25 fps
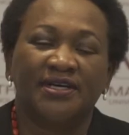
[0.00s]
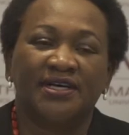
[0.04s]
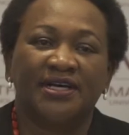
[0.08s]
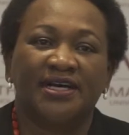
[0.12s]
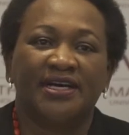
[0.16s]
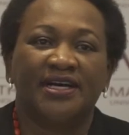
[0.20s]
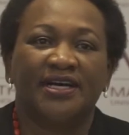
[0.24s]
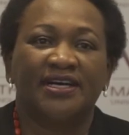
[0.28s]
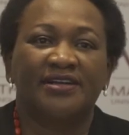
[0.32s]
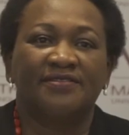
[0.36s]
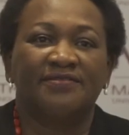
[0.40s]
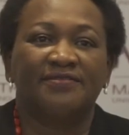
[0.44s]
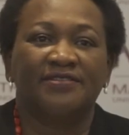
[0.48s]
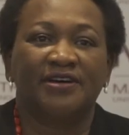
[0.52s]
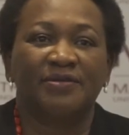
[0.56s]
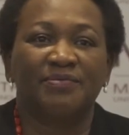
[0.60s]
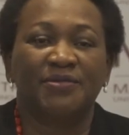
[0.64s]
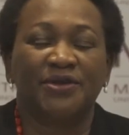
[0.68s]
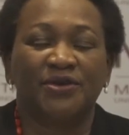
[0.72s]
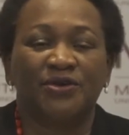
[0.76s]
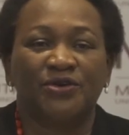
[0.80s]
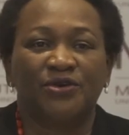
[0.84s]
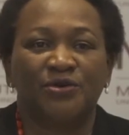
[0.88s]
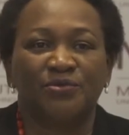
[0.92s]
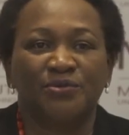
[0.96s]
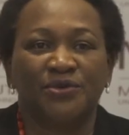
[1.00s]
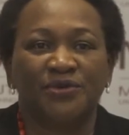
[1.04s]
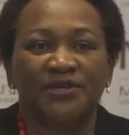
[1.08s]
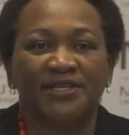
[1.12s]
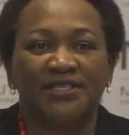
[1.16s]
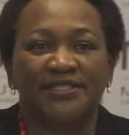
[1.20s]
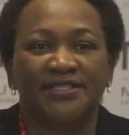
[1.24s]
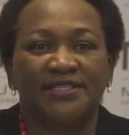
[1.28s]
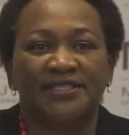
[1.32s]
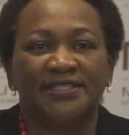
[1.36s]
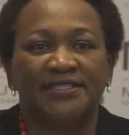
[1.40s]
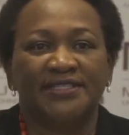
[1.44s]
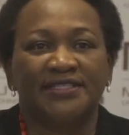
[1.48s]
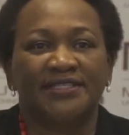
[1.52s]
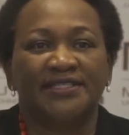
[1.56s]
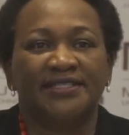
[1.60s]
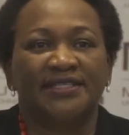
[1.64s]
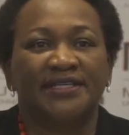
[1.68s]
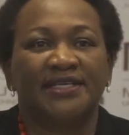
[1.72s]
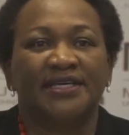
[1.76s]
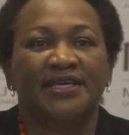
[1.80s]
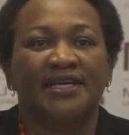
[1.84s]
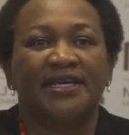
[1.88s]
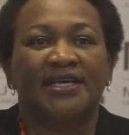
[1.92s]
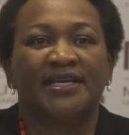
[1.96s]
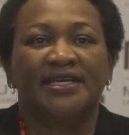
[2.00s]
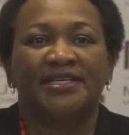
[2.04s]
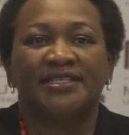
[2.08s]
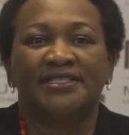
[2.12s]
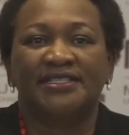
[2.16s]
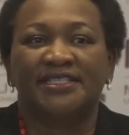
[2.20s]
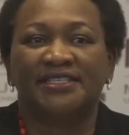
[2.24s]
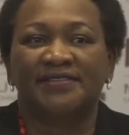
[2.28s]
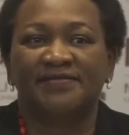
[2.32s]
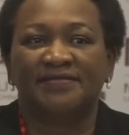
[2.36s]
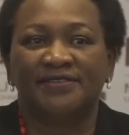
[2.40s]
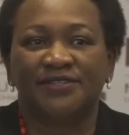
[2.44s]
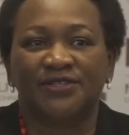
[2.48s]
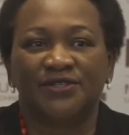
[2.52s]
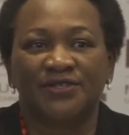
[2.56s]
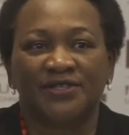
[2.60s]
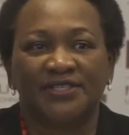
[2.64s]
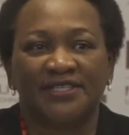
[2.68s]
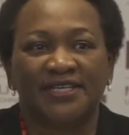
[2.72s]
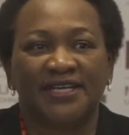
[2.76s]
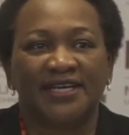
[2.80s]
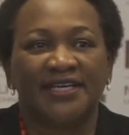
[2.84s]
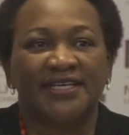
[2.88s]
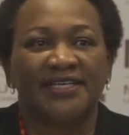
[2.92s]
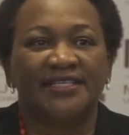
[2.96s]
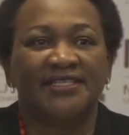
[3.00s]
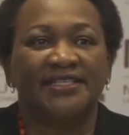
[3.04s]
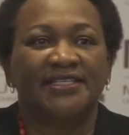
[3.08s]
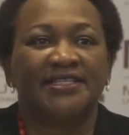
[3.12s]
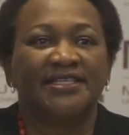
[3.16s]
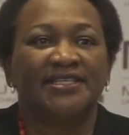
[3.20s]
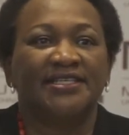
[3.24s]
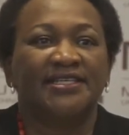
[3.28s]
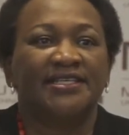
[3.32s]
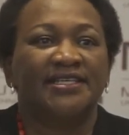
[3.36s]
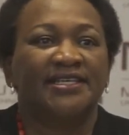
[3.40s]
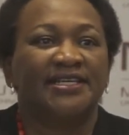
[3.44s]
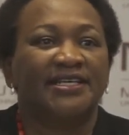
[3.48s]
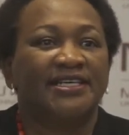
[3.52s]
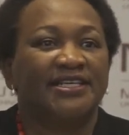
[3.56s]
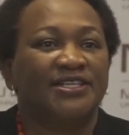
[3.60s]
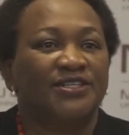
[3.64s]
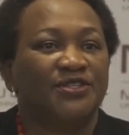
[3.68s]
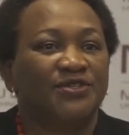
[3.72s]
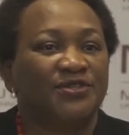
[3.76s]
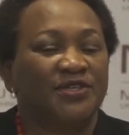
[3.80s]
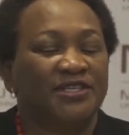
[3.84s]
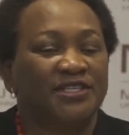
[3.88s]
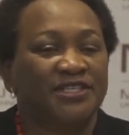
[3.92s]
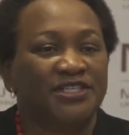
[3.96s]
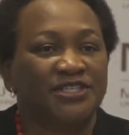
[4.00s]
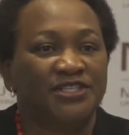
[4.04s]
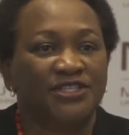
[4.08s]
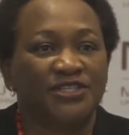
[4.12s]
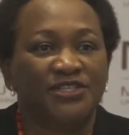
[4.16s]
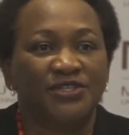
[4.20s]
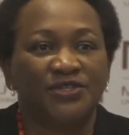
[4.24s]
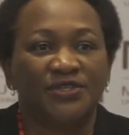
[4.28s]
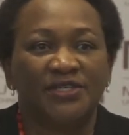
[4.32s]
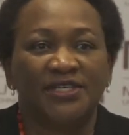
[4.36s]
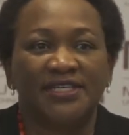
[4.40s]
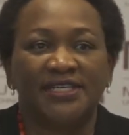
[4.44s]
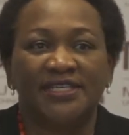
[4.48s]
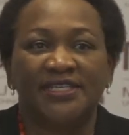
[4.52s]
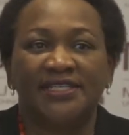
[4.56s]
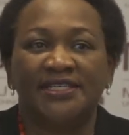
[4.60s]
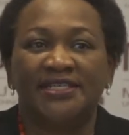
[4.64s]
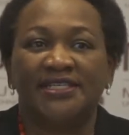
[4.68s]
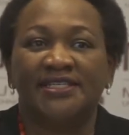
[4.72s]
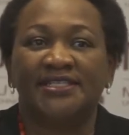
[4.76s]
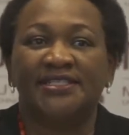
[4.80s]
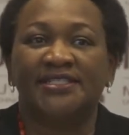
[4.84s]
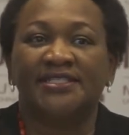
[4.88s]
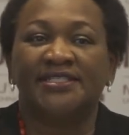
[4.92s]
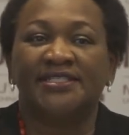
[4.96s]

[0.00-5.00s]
and farming communities, civil society, traditional leaders,